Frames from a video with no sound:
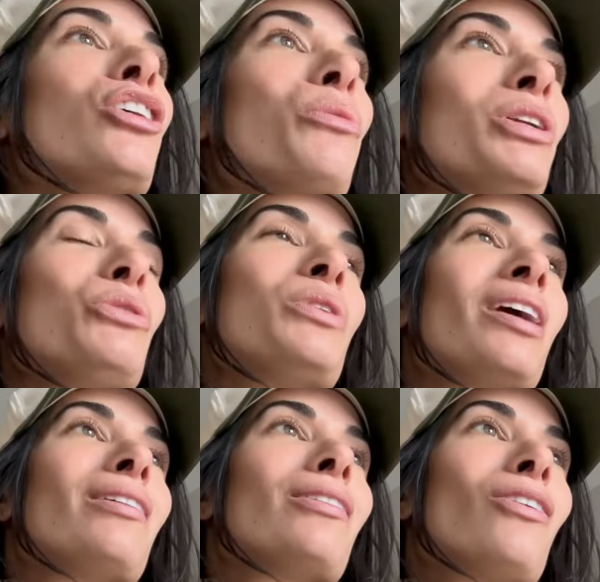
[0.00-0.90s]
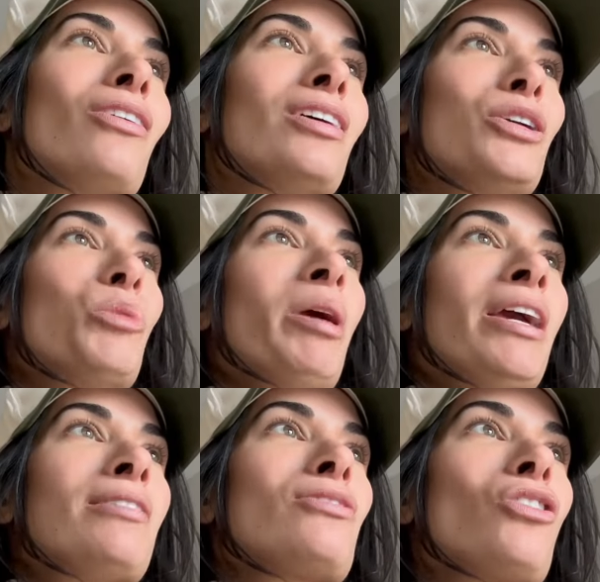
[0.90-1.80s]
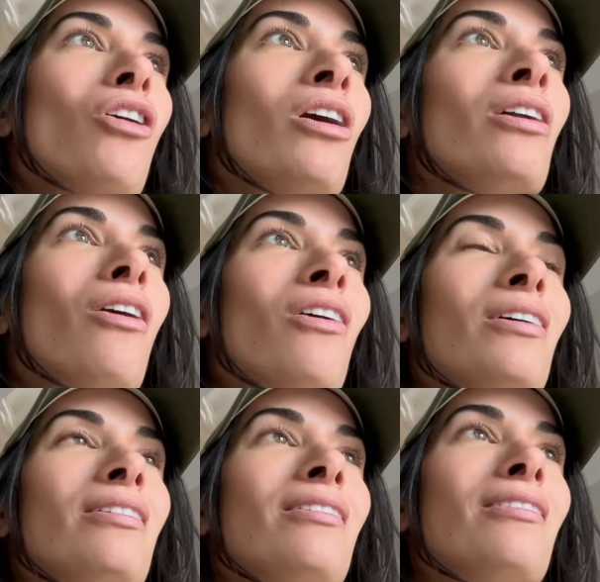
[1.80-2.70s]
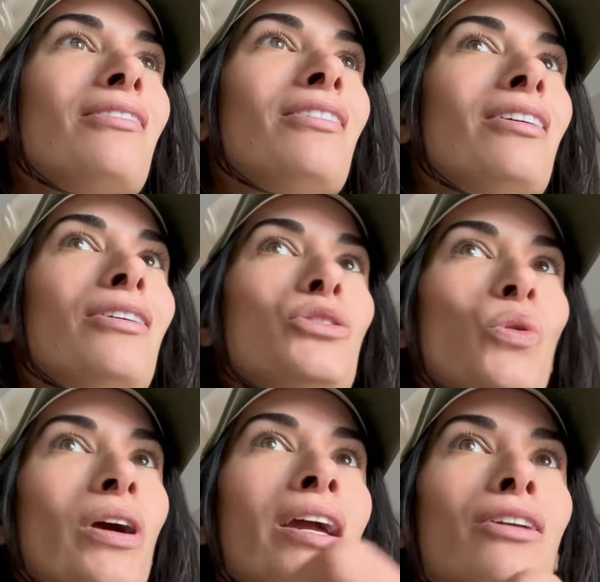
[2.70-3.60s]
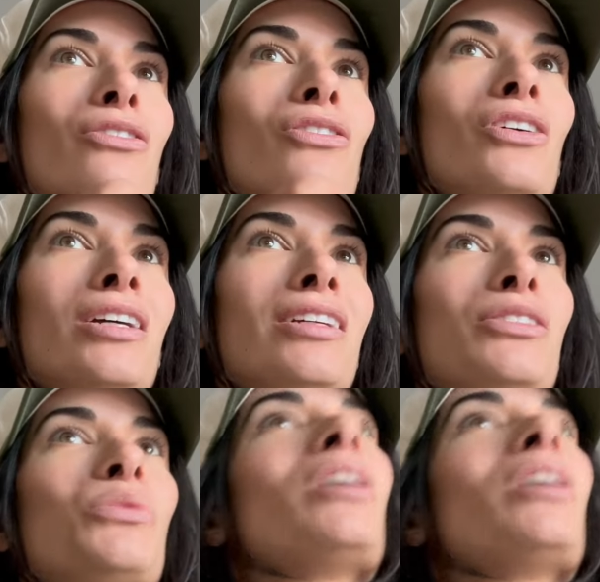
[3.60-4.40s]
You know, when you get like your pants caught on the door handle, and then you